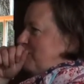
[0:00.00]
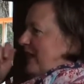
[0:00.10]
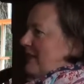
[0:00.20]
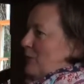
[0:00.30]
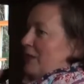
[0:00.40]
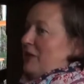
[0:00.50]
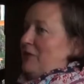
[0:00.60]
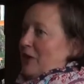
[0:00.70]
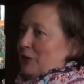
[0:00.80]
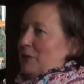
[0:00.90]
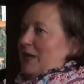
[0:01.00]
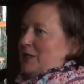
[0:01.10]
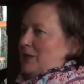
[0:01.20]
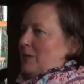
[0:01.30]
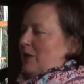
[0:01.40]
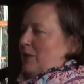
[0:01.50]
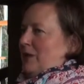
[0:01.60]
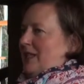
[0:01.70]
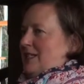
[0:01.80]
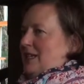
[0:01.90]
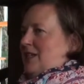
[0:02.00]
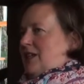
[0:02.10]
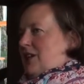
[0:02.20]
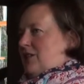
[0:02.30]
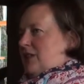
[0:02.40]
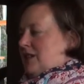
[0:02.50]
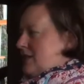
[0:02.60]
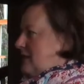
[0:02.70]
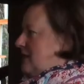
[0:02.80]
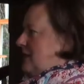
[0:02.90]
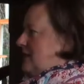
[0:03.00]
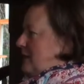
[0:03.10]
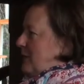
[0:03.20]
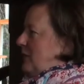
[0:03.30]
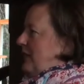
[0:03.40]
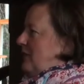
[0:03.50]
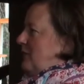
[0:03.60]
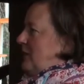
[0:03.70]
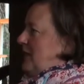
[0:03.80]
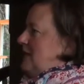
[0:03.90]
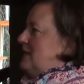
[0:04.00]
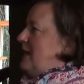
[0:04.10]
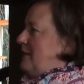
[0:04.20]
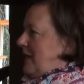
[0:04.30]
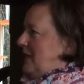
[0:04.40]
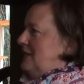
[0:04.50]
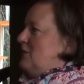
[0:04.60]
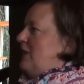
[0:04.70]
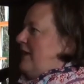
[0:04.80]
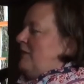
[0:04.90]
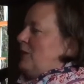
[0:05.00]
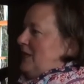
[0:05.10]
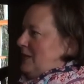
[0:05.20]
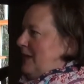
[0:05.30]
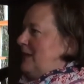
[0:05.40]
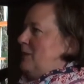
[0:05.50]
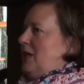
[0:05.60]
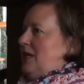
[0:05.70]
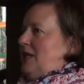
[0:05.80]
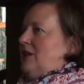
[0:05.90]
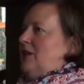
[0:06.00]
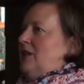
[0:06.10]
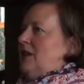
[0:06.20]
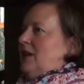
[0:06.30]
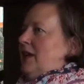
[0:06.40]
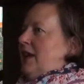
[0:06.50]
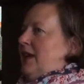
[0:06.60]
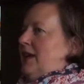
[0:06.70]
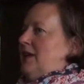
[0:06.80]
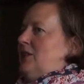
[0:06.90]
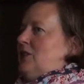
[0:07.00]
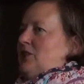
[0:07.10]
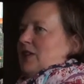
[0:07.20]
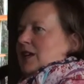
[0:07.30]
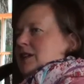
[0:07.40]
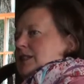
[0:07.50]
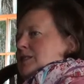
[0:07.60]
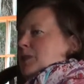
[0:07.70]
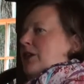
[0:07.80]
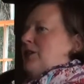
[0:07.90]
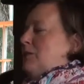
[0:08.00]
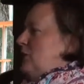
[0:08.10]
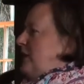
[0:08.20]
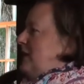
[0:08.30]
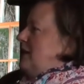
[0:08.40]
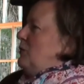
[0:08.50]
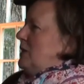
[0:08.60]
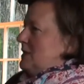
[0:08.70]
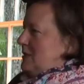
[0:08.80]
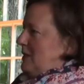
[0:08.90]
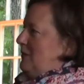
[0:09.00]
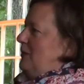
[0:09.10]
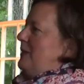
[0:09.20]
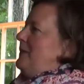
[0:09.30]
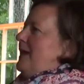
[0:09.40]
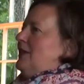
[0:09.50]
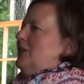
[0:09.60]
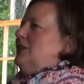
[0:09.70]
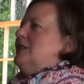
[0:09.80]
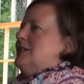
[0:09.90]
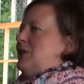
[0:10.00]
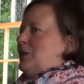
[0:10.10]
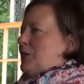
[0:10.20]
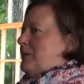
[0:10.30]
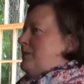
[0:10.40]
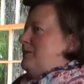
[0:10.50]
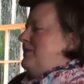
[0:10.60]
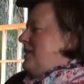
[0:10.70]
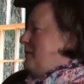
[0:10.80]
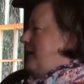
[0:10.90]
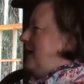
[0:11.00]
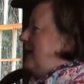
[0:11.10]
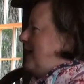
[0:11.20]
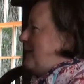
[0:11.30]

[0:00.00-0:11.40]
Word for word: And then when their volume got to the point where they said, you know, at some point we need to stop making this drive and we need to make the bread here, and you get an inspired employee that wants to be the bread baker and start the, the baking